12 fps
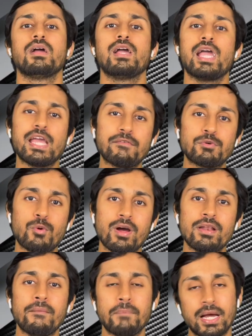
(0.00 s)
Hey
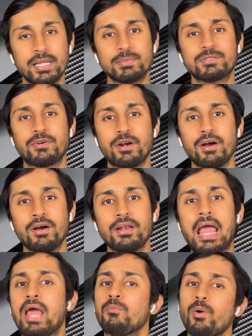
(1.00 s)
everyone, my name is
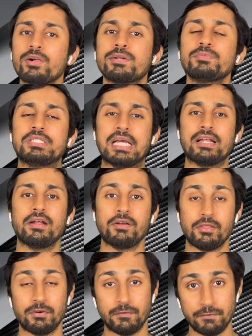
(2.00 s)
Farhan and welcome to yet
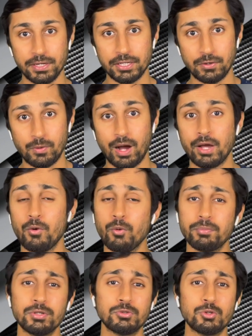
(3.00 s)
another video. I
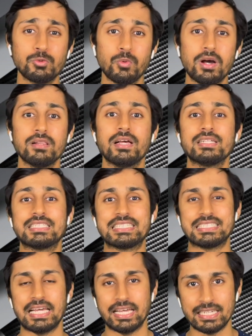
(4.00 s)
hope you're doing well and
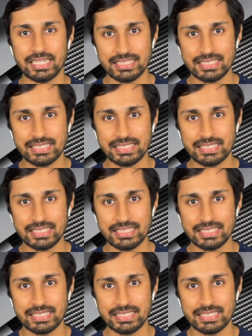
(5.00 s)
staying